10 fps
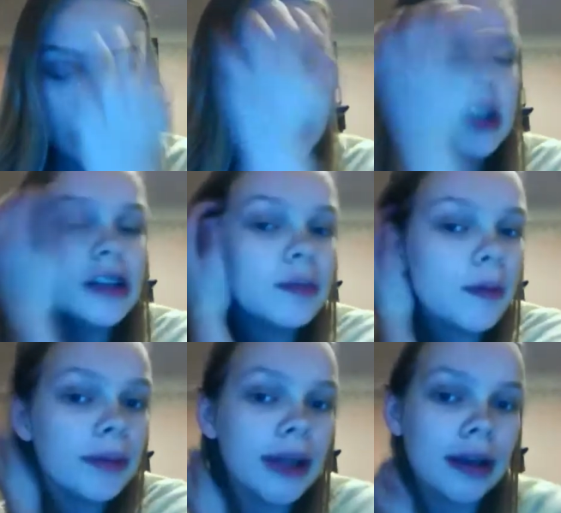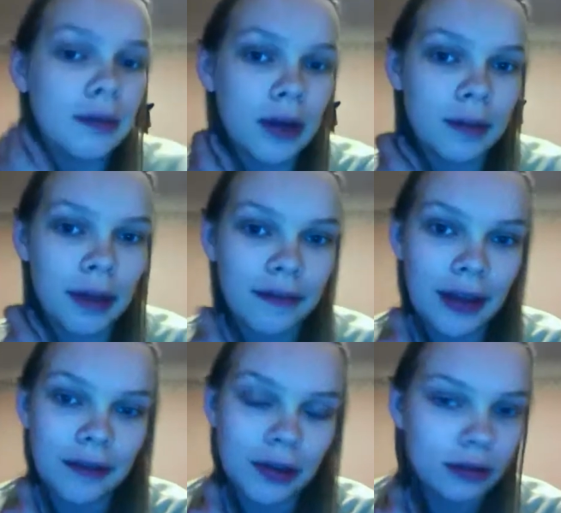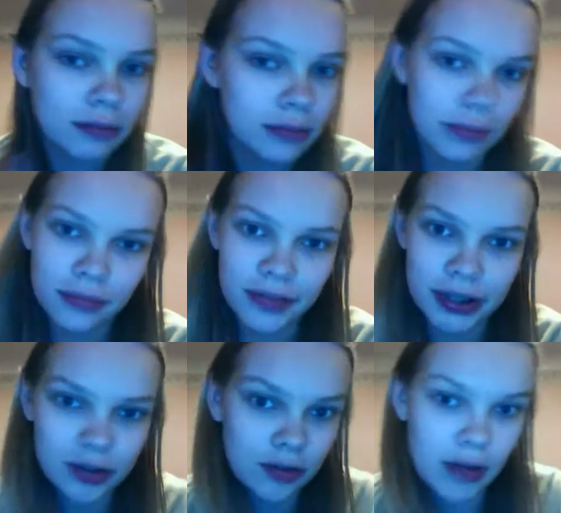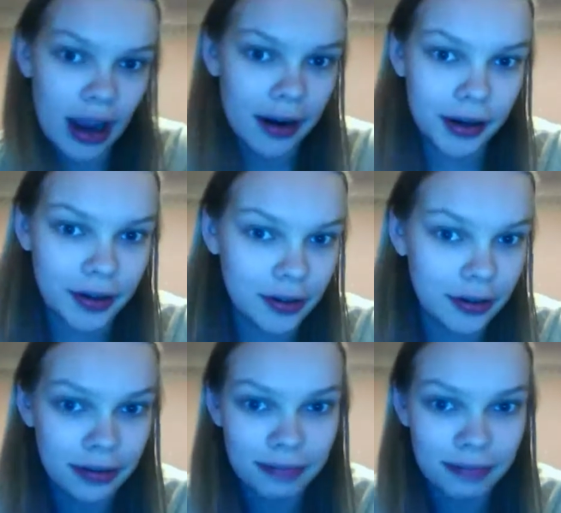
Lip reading: She's probably one of my favourite fictional characters